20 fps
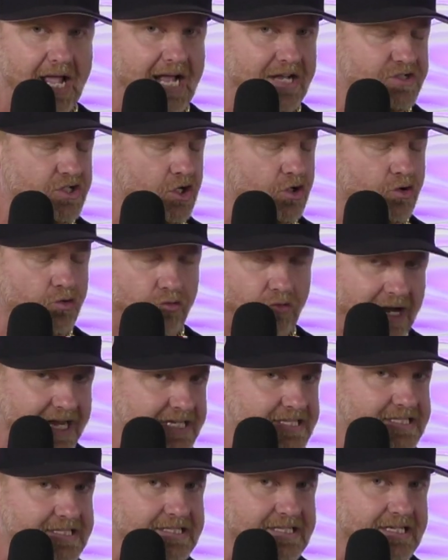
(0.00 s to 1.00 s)
has a
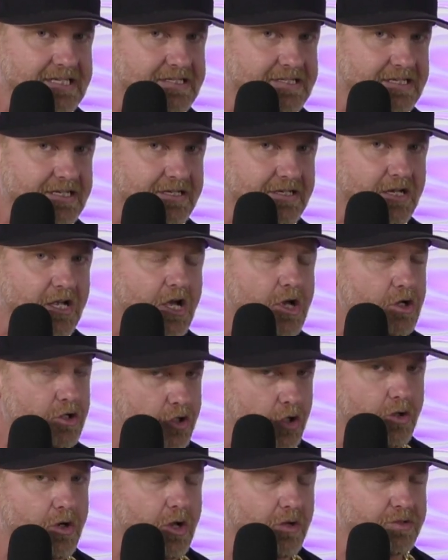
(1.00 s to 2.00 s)
great season.
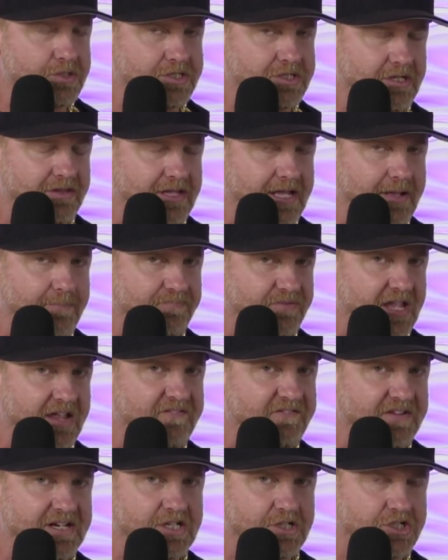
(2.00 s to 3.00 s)
Kudos to them. They
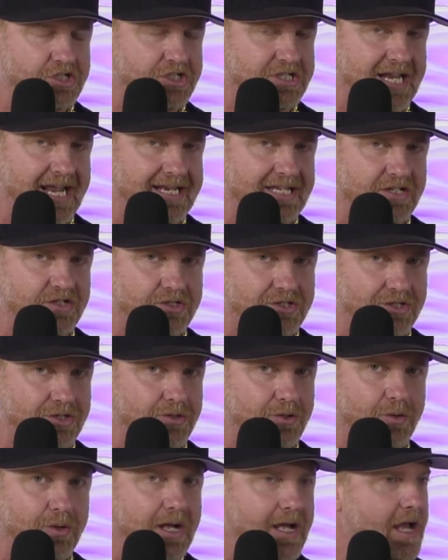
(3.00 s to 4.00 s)
finished
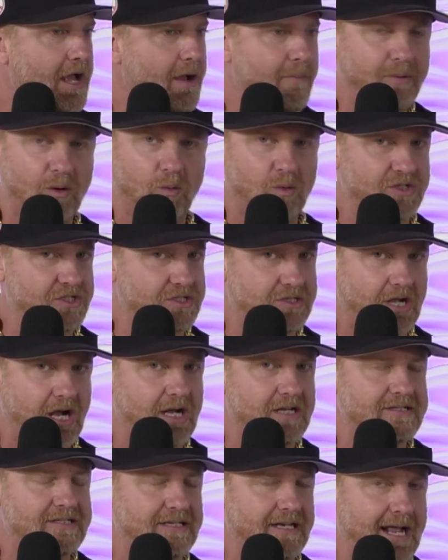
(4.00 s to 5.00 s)
10-2, but
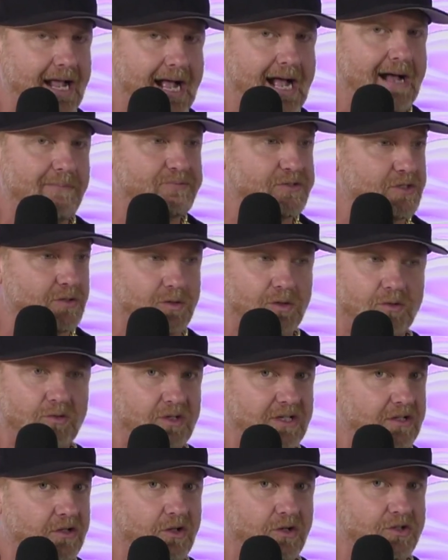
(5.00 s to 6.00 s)
Wisconsin
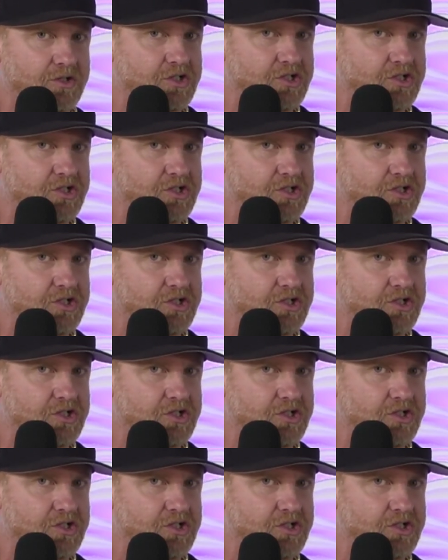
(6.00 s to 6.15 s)
absolutely looked